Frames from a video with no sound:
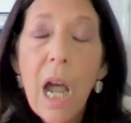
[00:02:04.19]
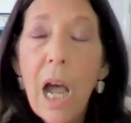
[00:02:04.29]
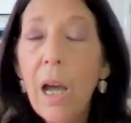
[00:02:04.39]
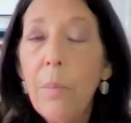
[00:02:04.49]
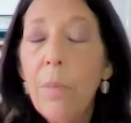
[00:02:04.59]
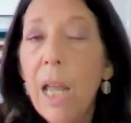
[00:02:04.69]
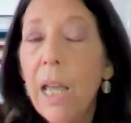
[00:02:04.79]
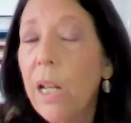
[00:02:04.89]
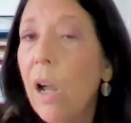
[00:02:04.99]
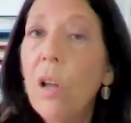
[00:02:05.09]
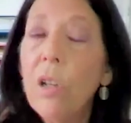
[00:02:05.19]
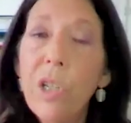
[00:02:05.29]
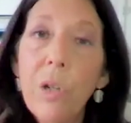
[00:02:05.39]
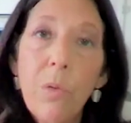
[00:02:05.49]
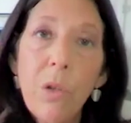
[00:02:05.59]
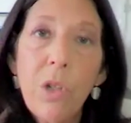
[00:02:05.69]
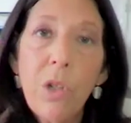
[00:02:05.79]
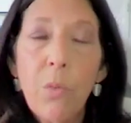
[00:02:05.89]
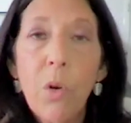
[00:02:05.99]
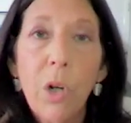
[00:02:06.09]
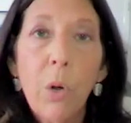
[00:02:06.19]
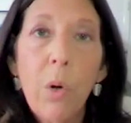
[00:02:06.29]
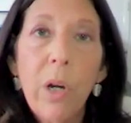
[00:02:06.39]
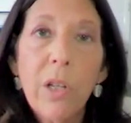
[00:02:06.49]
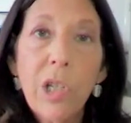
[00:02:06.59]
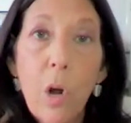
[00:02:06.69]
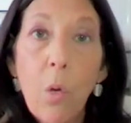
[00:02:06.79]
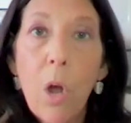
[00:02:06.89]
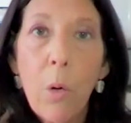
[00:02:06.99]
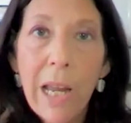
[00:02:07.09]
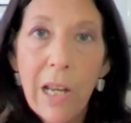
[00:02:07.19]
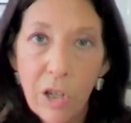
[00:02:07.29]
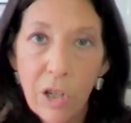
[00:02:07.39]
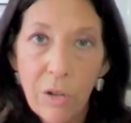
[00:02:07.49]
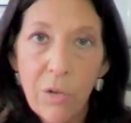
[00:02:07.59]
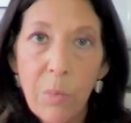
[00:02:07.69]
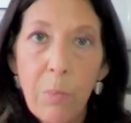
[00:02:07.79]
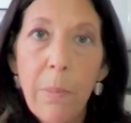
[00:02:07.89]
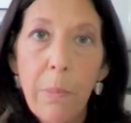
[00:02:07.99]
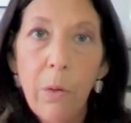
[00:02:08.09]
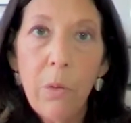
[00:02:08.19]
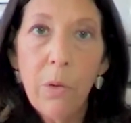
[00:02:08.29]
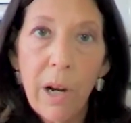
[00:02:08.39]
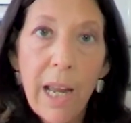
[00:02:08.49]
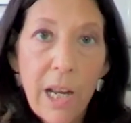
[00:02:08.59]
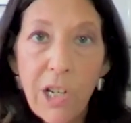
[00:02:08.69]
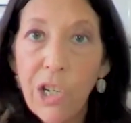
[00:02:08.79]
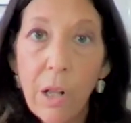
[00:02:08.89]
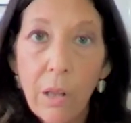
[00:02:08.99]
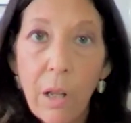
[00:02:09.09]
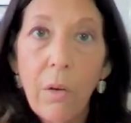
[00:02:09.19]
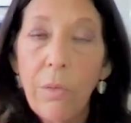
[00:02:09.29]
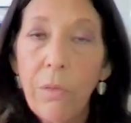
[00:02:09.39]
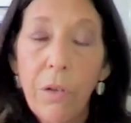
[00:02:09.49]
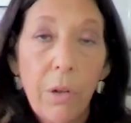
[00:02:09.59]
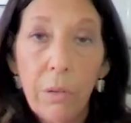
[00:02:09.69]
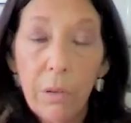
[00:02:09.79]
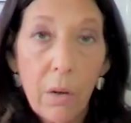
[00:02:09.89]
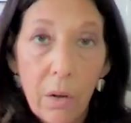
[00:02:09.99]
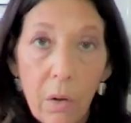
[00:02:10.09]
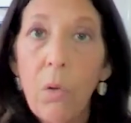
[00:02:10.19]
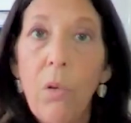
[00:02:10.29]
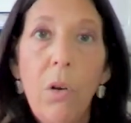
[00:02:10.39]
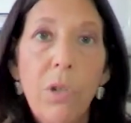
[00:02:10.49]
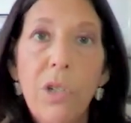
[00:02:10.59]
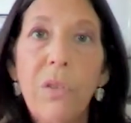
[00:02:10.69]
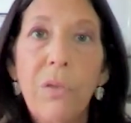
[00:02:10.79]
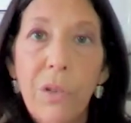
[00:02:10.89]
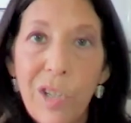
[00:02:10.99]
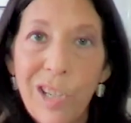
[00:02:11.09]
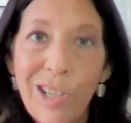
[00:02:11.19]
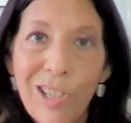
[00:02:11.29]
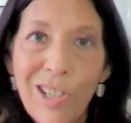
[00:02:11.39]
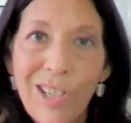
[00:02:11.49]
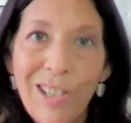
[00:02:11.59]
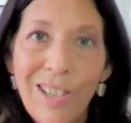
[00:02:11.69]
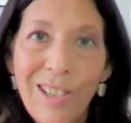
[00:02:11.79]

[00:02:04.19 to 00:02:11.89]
And I also do work with solo agers, people who are aging alone for a whole host of reasons.